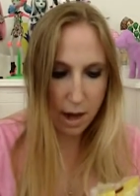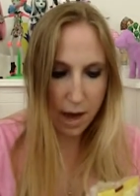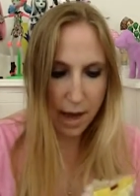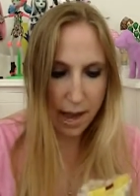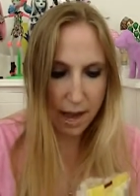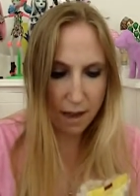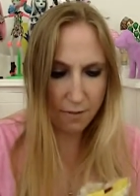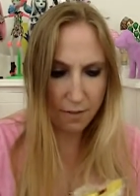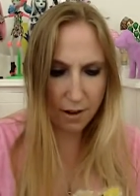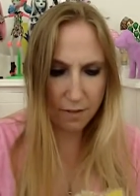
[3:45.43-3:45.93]

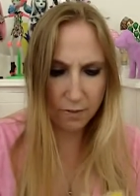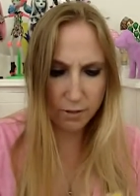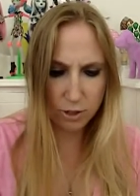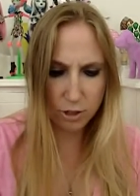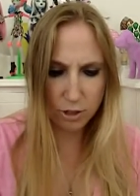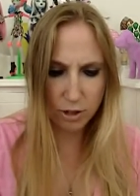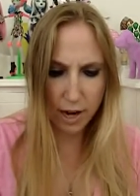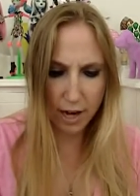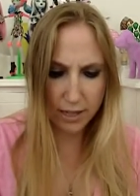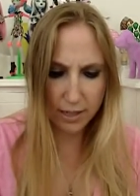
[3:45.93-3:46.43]
I have never
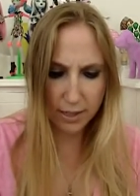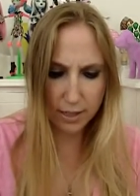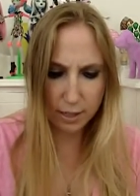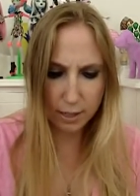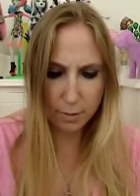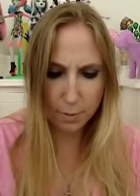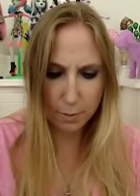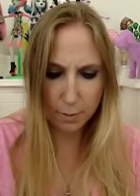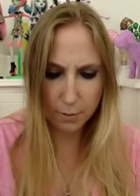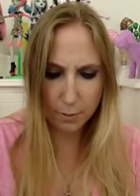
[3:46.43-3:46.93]
tried
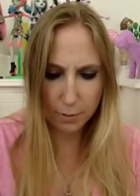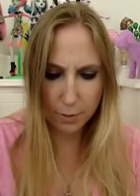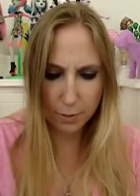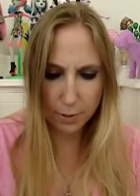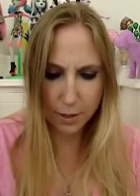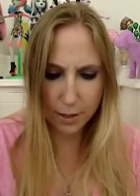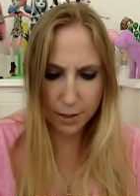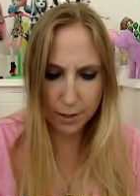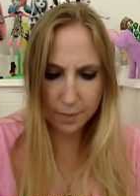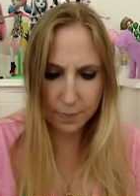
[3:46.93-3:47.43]
these
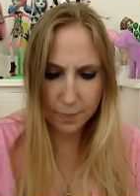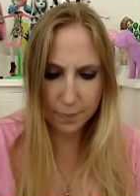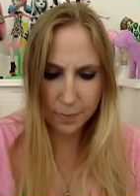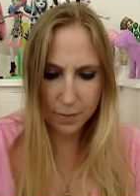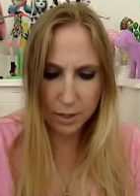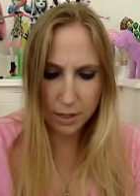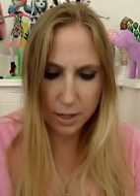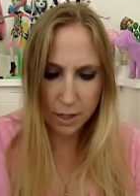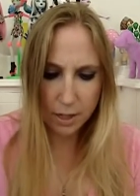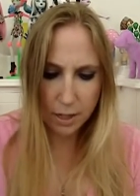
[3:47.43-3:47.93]
before,
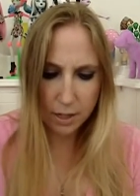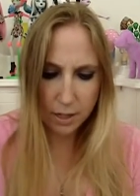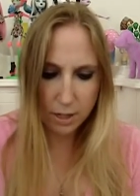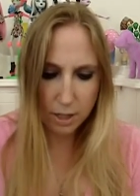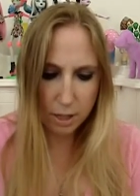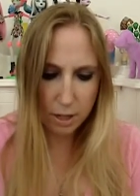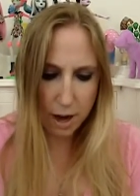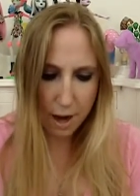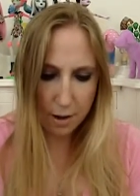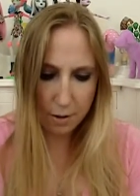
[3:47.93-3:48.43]

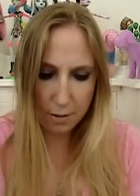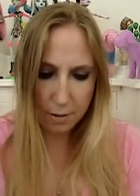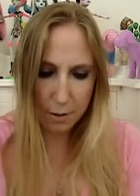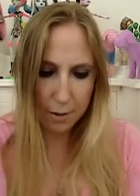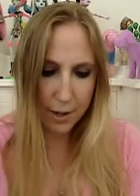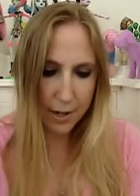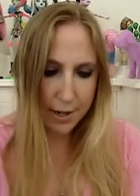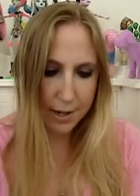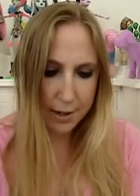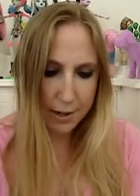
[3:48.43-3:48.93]
so I don't
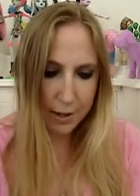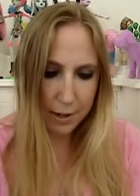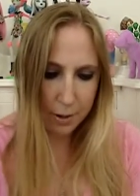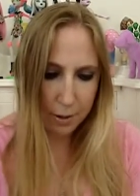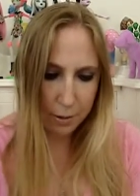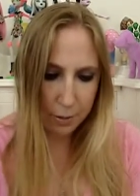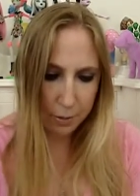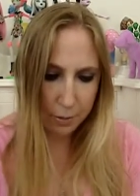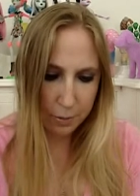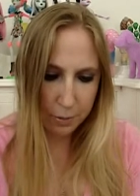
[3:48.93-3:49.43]
quite
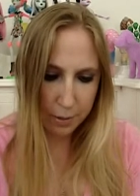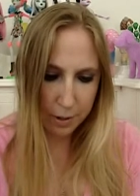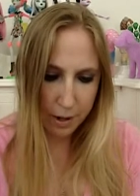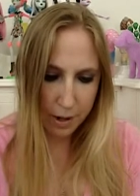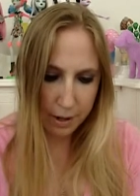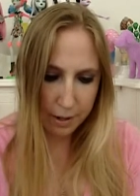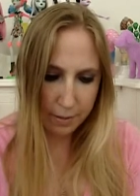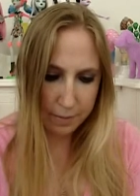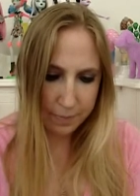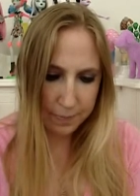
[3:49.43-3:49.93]
know
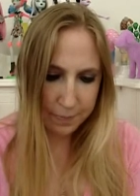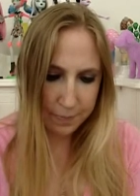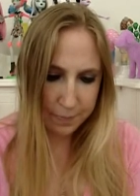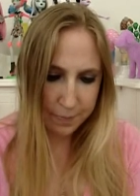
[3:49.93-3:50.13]
um,